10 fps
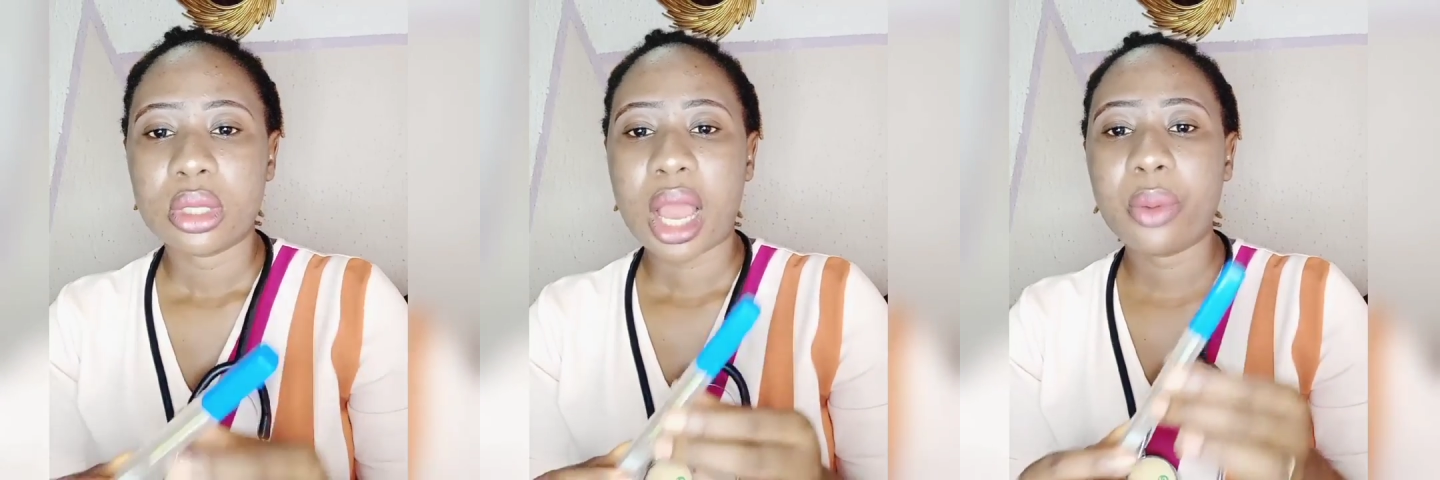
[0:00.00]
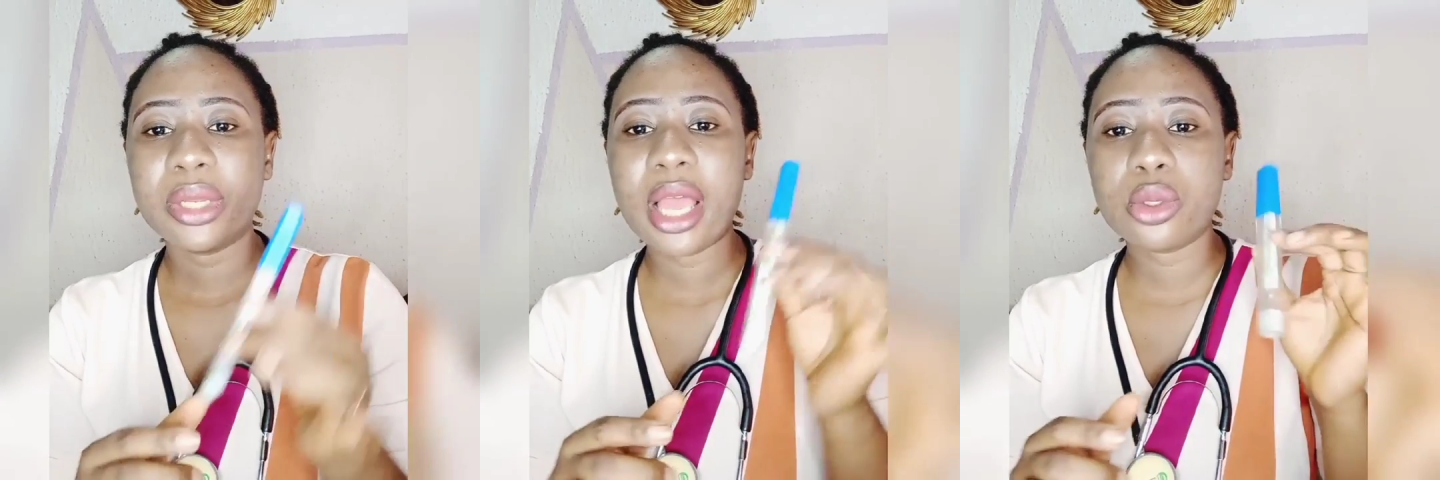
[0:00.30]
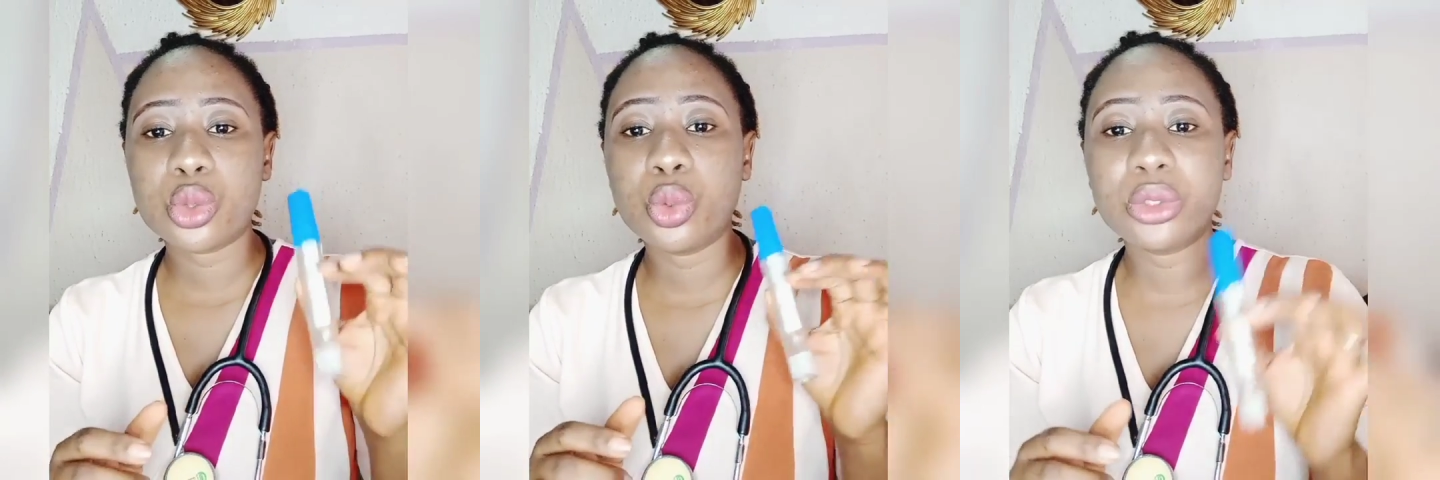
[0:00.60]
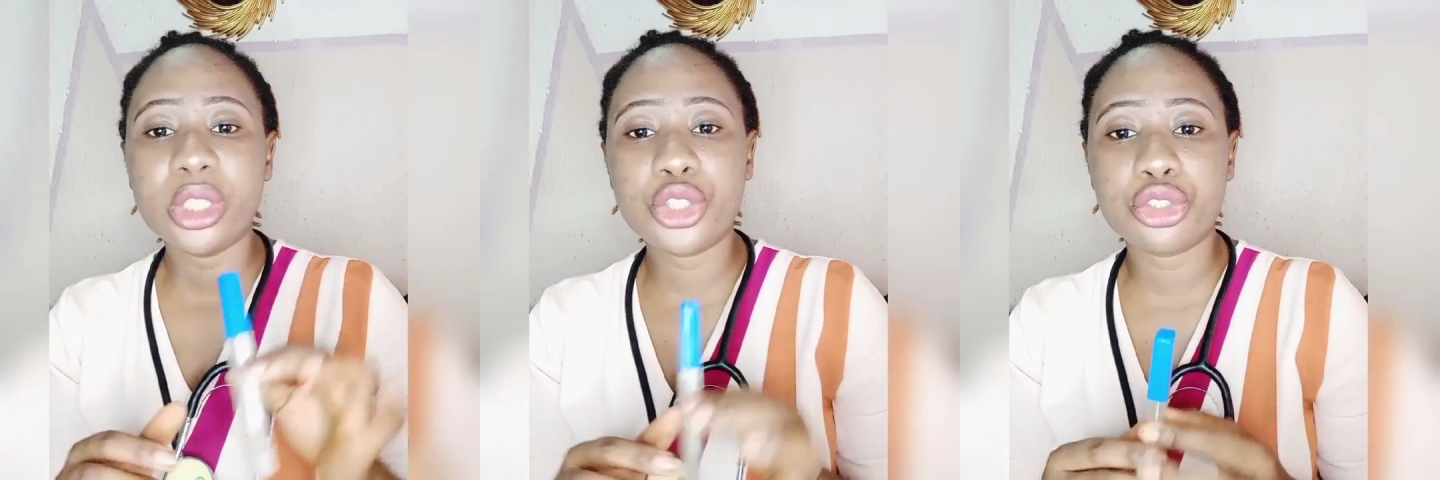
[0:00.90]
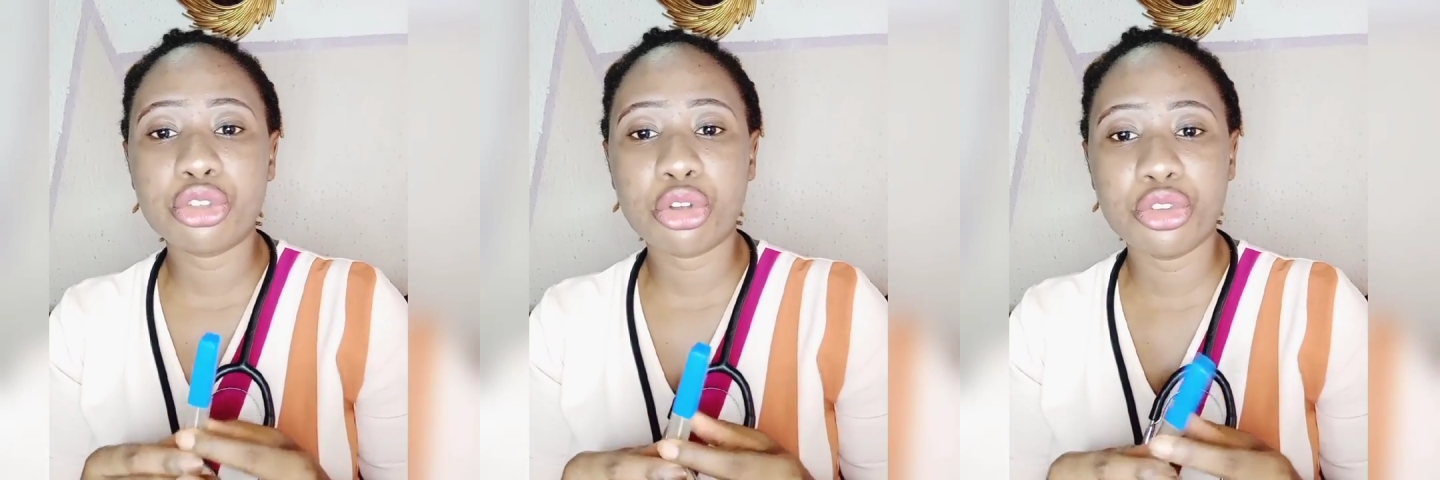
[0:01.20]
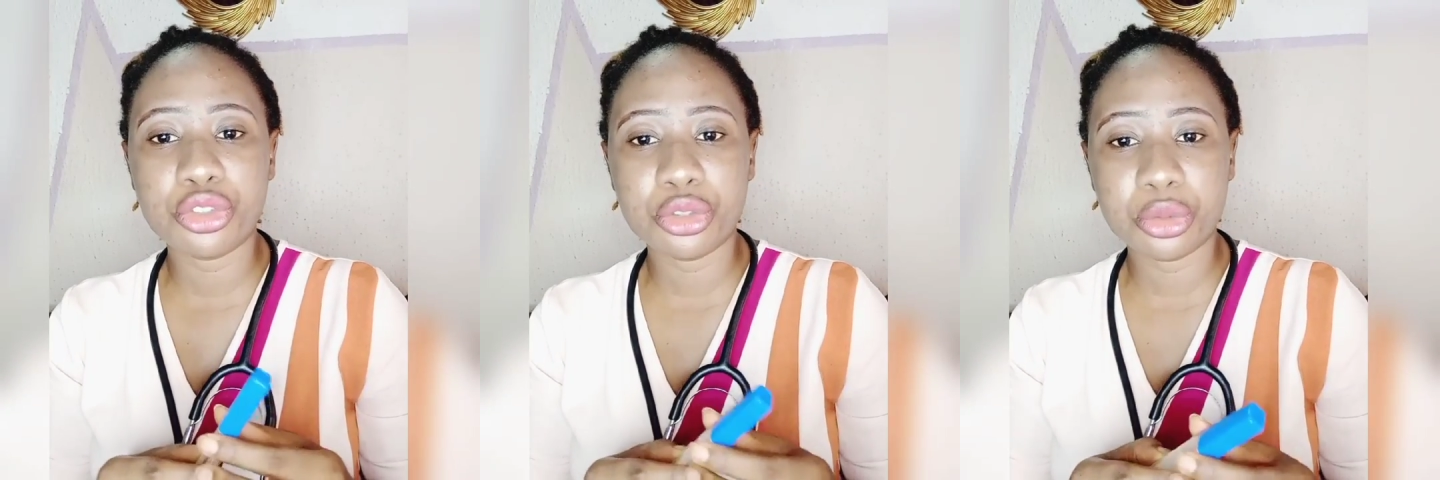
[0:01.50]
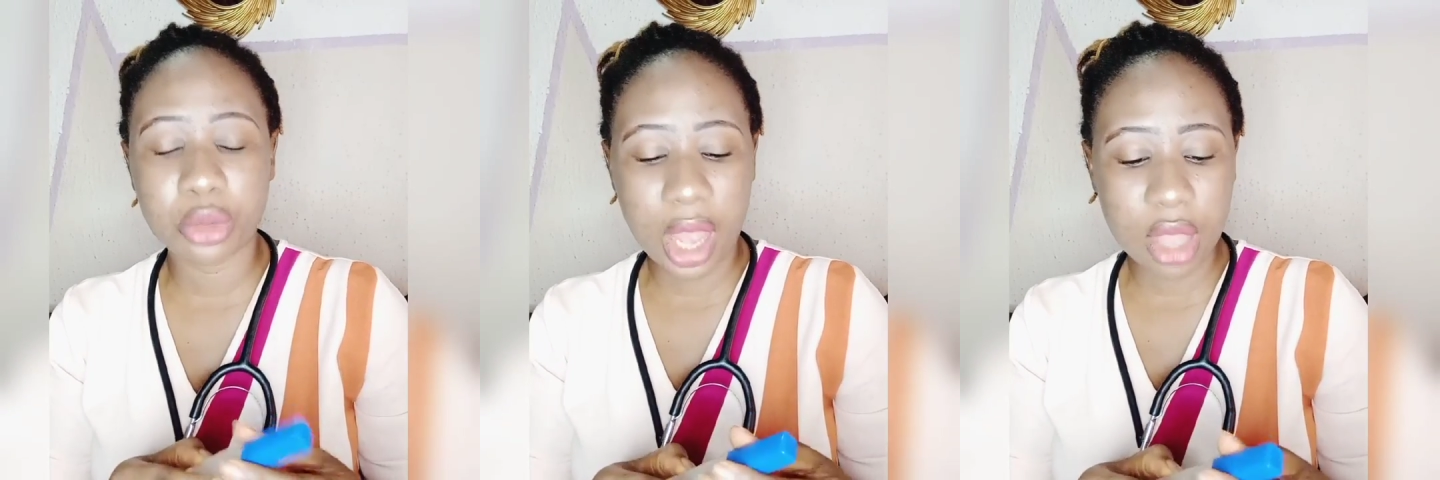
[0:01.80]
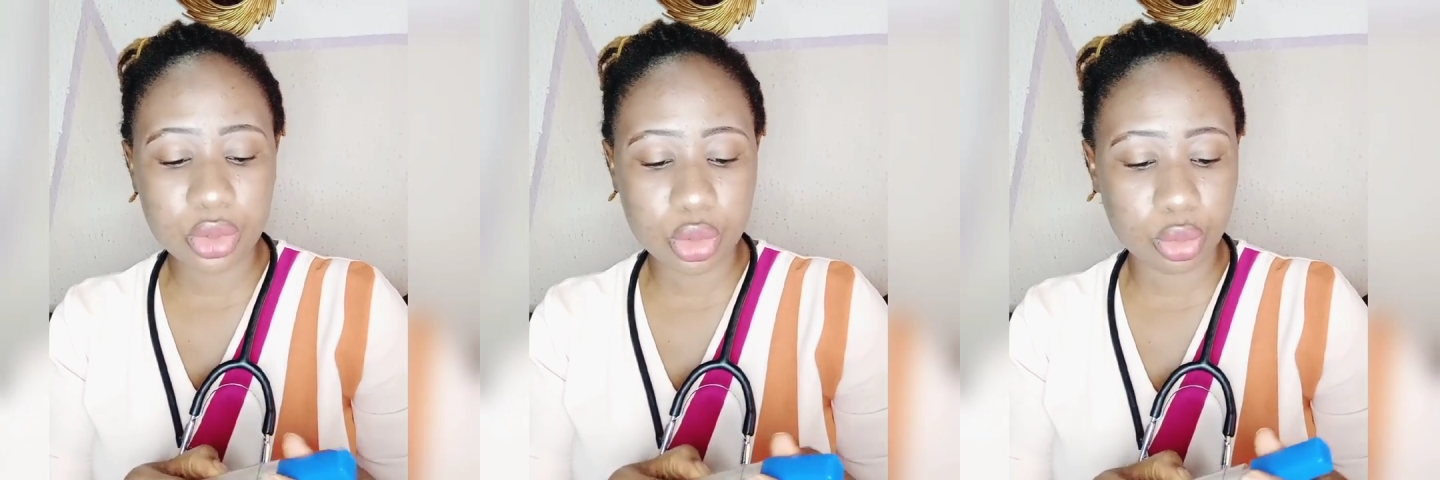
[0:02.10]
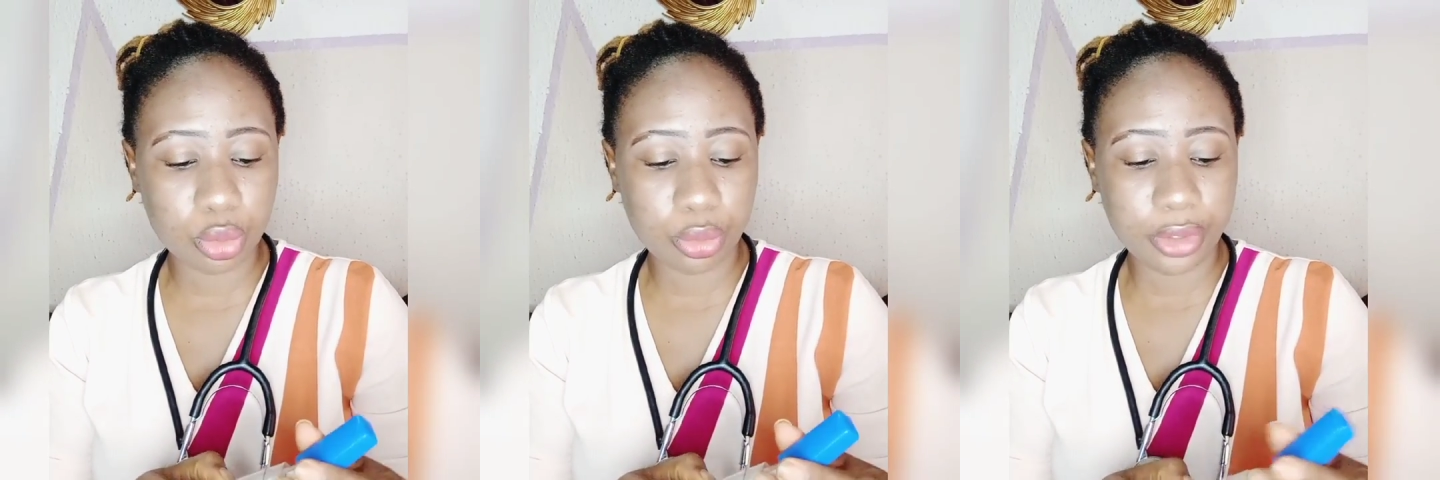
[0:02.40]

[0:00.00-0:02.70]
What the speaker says: I would like to quickly show you how to,